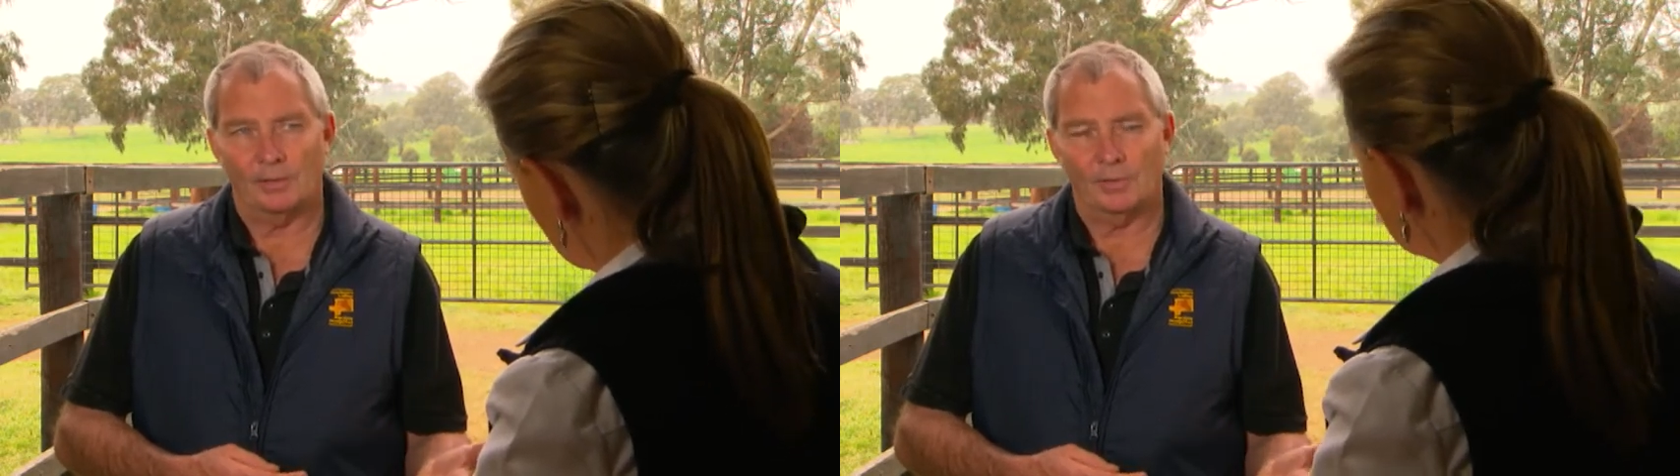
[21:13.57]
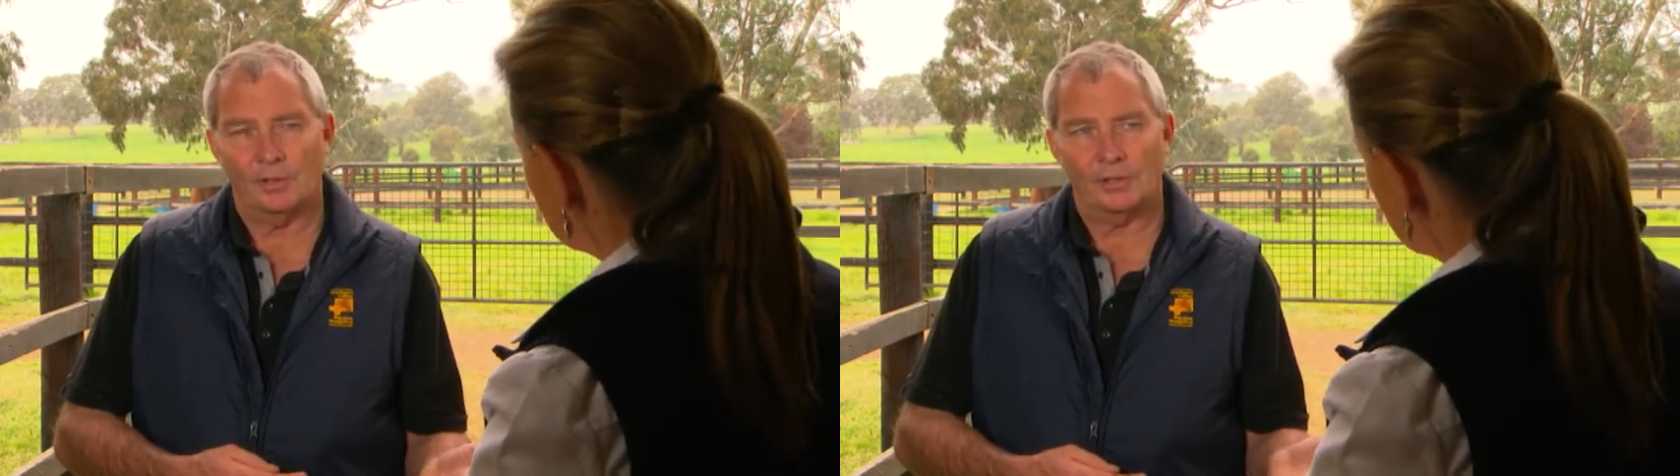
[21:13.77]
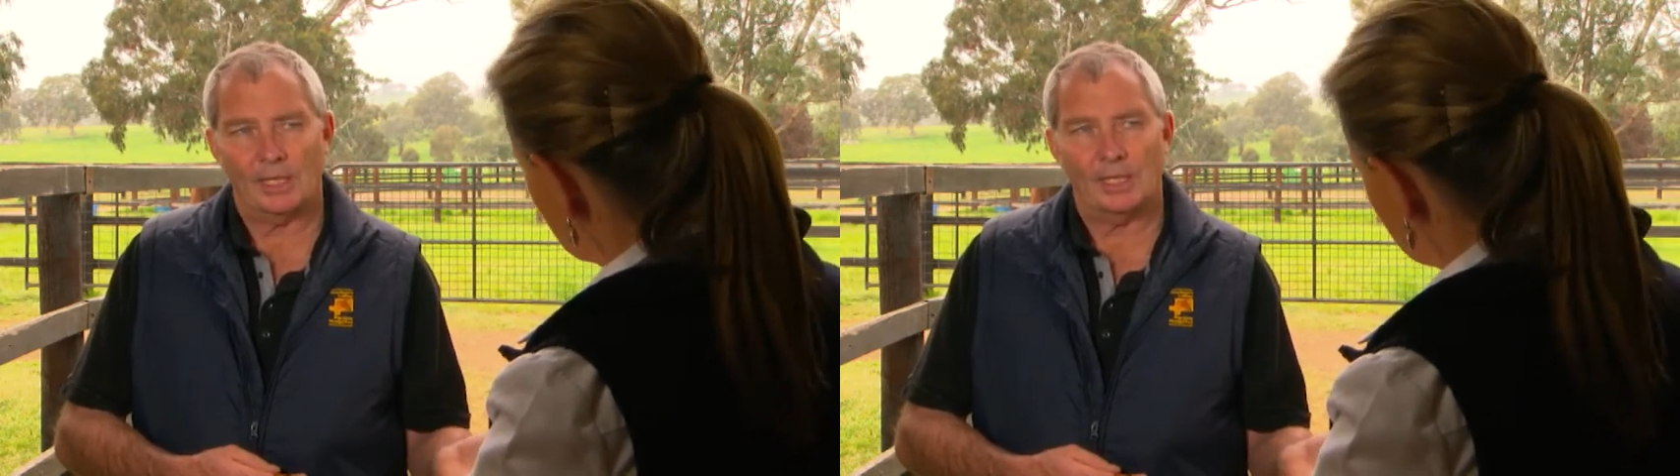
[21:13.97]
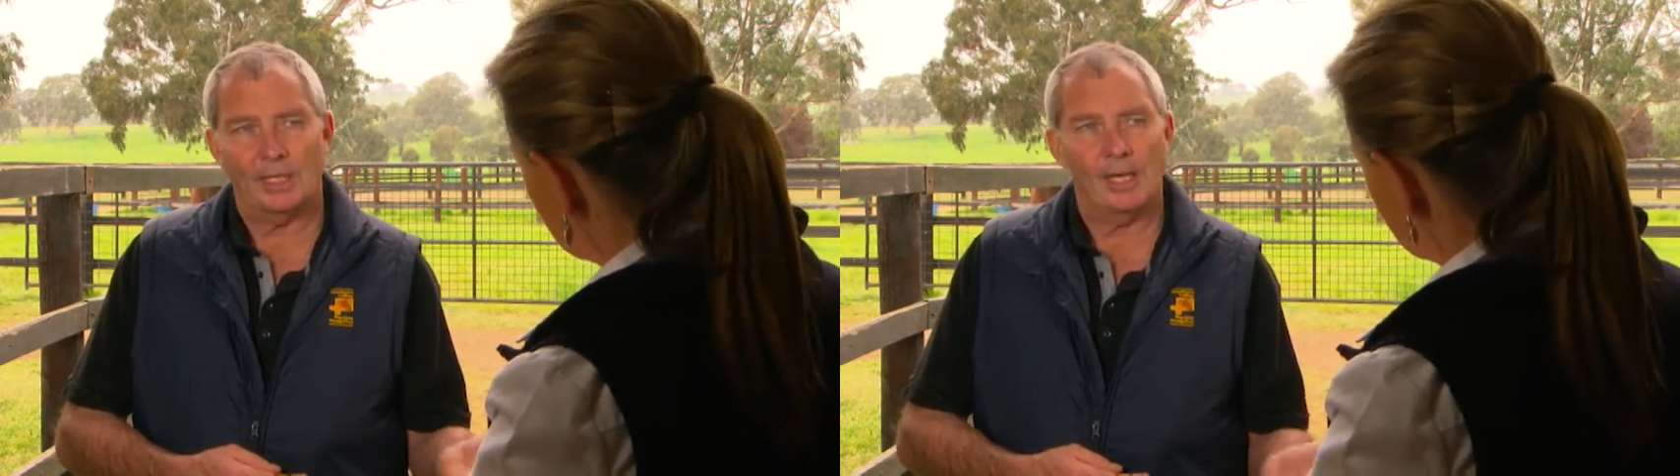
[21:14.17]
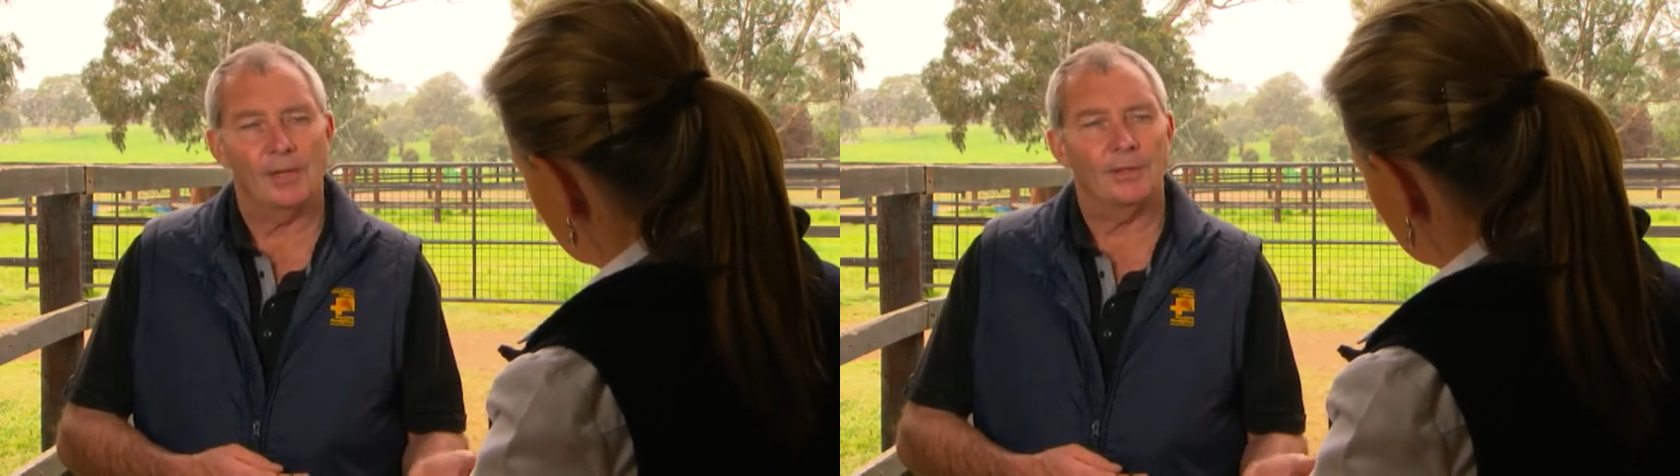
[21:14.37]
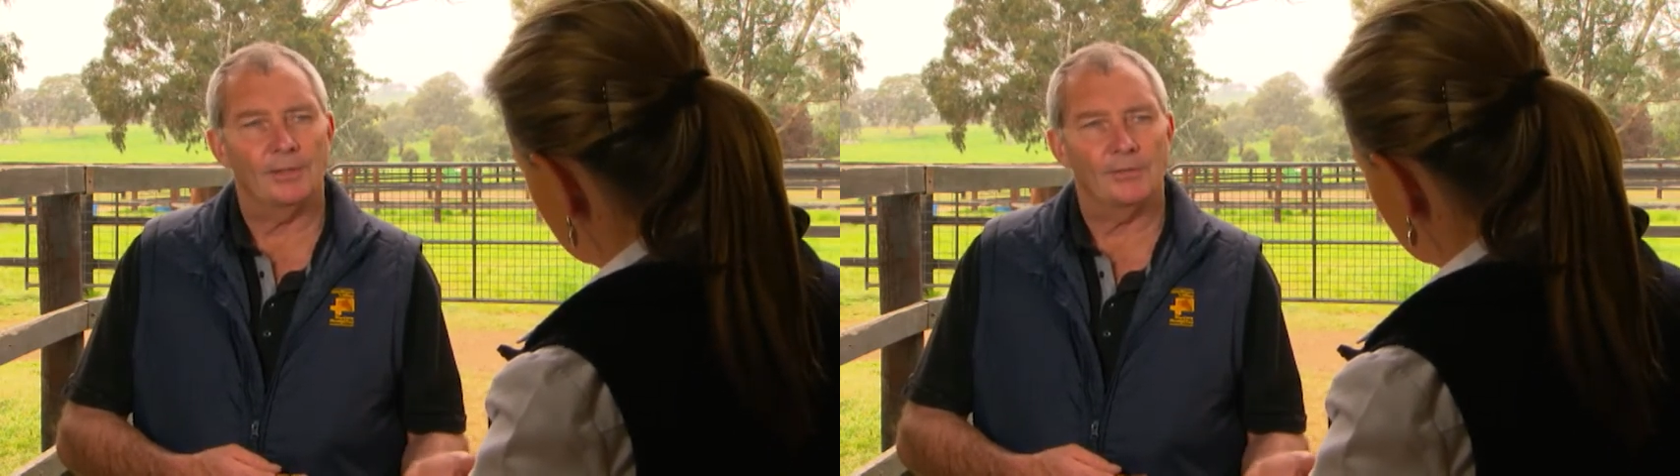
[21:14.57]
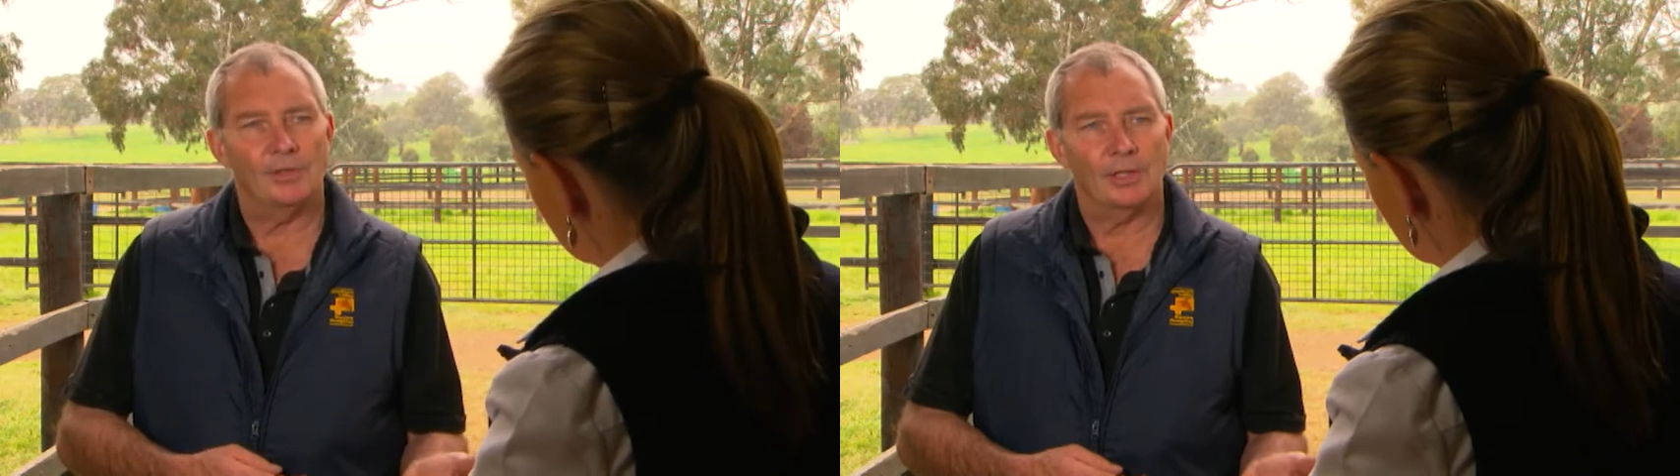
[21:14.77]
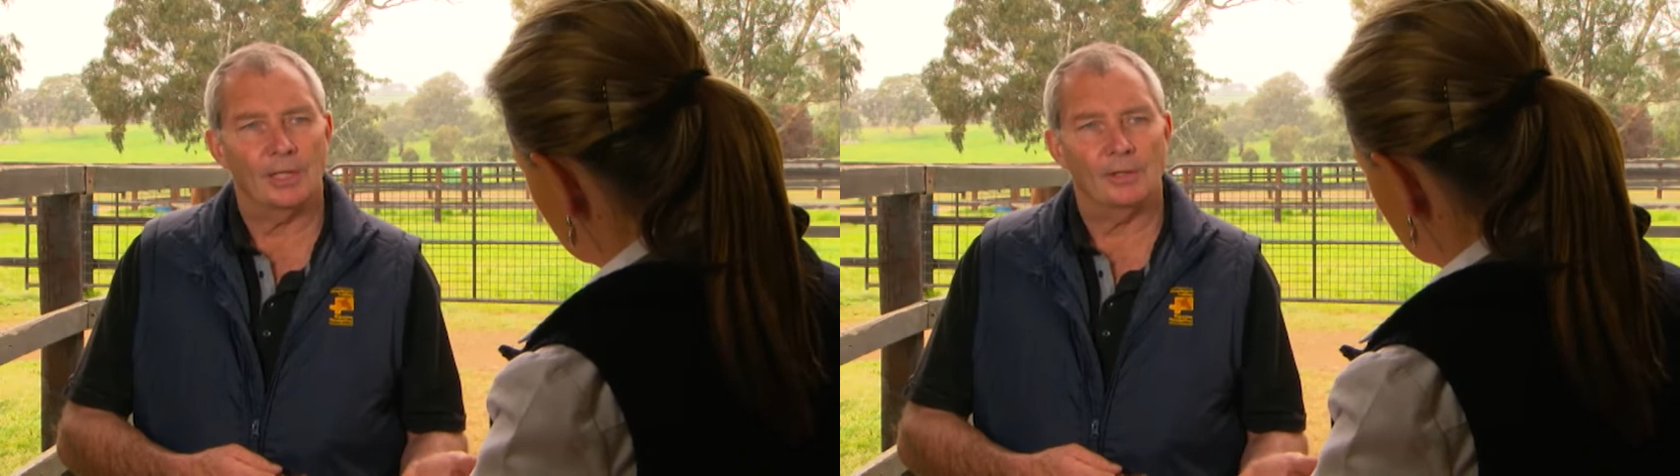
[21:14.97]
And when you're sucking air into the
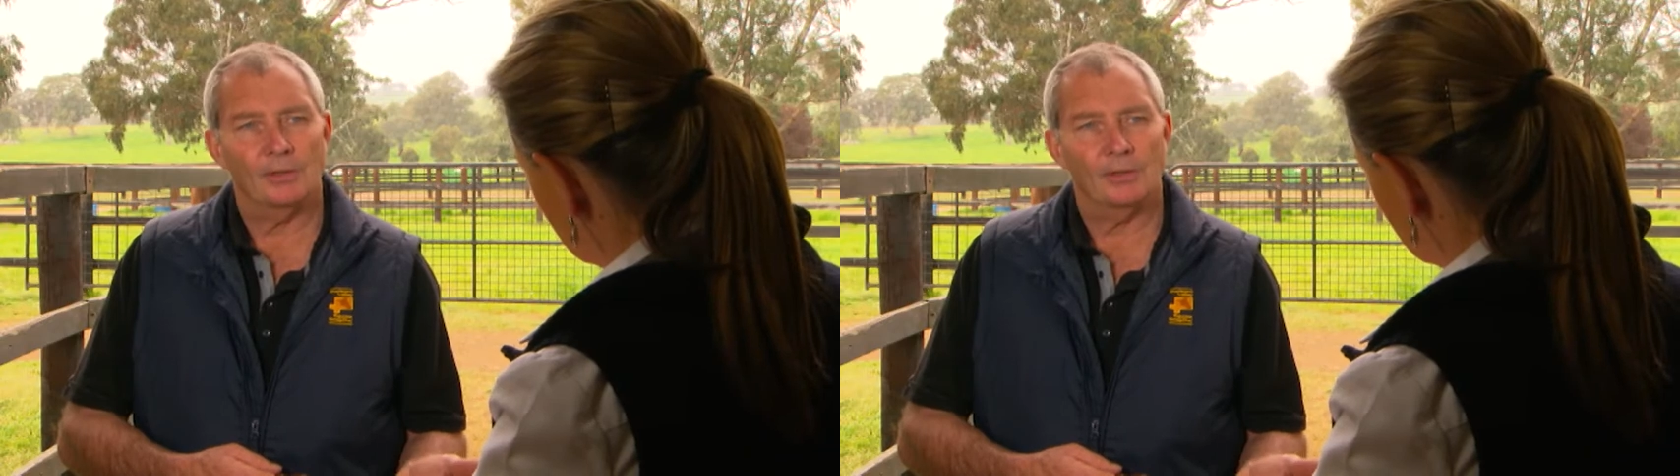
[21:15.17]
vagina,